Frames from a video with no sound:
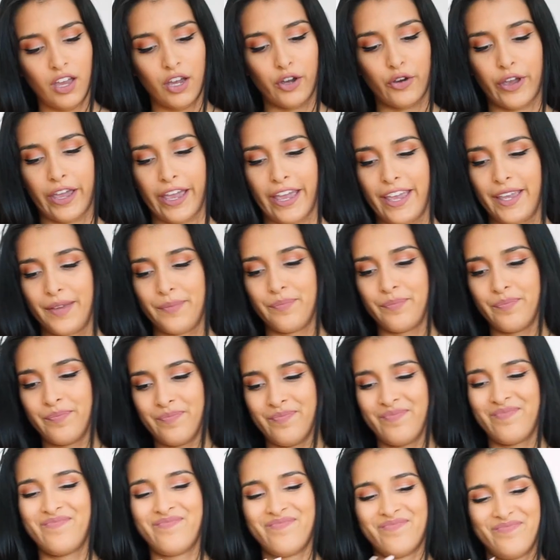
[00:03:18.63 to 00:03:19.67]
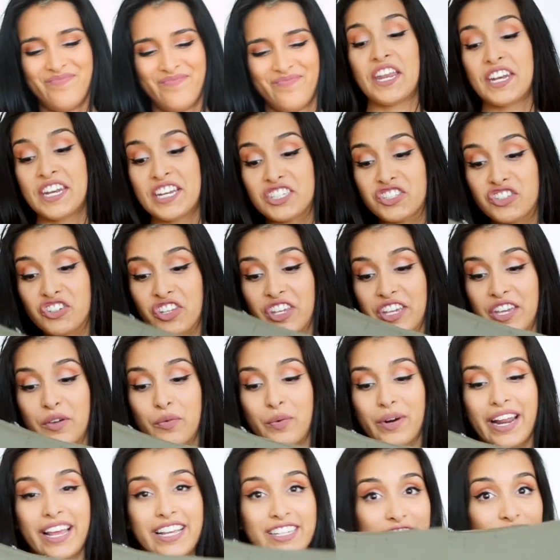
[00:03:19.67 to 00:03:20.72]
Okay, initially
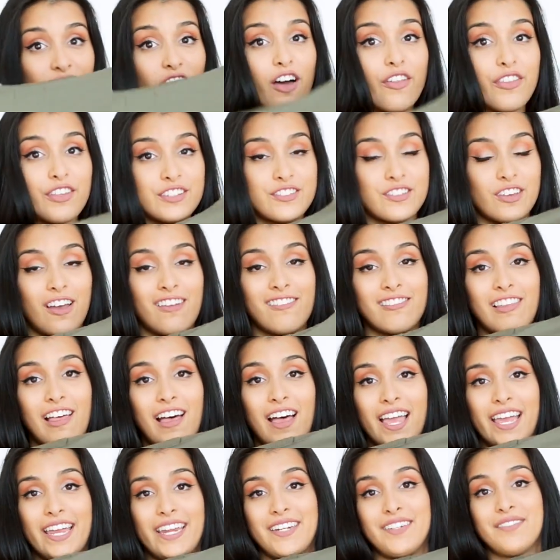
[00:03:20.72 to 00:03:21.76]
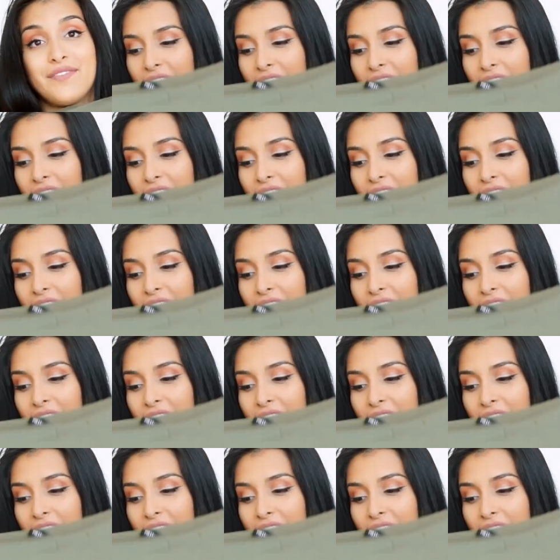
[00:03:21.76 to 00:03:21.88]
when I saw this online,